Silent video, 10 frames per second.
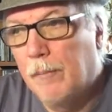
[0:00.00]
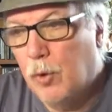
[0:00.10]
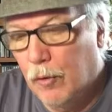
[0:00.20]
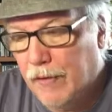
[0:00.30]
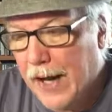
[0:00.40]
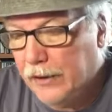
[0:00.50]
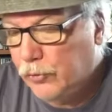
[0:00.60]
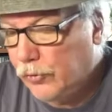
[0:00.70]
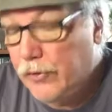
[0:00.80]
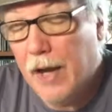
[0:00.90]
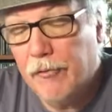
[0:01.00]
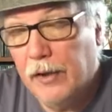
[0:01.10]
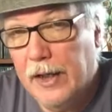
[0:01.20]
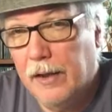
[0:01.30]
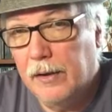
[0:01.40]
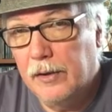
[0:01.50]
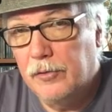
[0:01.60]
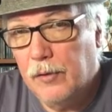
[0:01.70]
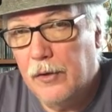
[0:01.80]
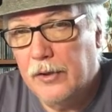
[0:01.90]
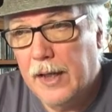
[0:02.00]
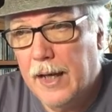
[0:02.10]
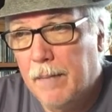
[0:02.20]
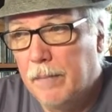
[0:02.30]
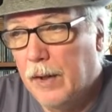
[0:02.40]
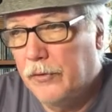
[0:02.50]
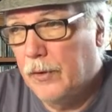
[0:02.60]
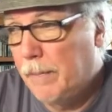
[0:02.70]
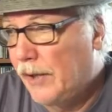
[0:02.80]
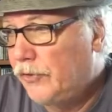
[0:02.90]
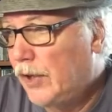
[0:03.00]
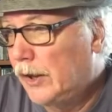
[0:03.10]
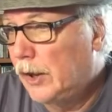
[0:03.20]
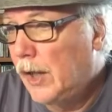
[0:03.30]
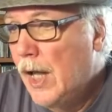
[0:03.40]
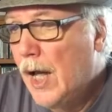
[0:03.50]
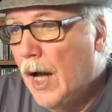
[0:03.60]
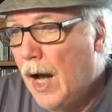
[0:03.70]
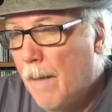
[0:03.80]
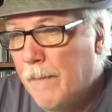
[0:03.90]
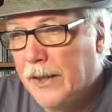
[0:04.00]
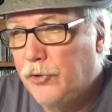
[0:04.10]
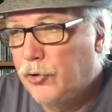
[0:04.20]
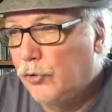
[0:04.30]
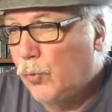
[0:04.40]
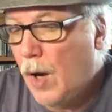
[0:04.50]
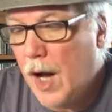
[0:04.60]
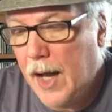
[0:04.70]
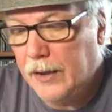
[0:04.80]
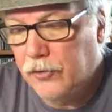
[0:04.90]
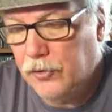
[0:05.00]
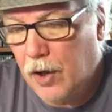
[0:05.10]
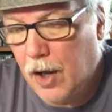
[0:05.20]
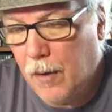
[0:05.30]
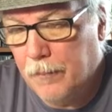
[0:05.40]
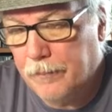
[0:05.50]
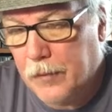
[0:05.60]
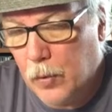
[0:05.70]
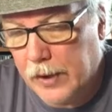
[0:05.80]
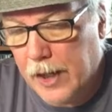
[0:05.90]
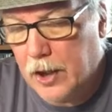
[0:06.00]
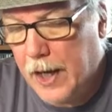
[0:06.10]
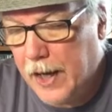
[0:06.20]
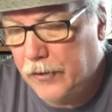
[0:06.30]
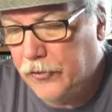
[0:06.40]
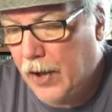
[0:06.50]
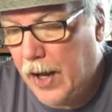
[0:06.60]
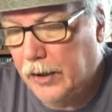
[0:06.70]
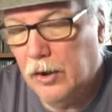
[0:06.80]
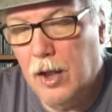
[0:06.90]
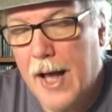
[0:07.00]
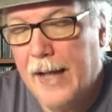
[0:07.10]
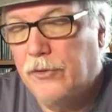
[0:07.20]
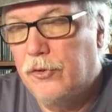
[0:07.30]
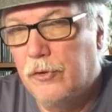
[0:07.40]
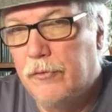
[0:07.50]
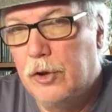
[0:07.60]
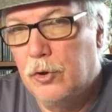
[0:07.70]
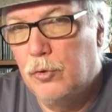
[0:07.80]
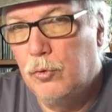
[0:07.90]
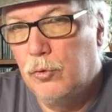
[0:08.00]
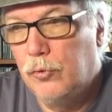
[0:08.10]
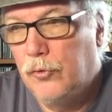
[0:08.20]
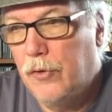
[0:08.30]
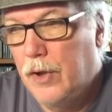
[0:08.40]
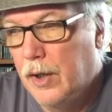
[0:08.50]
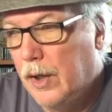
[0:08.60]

Quo Vadis was definitely, as far as a game, as our best seller. Miniatures wise, we got our hands on lots of used,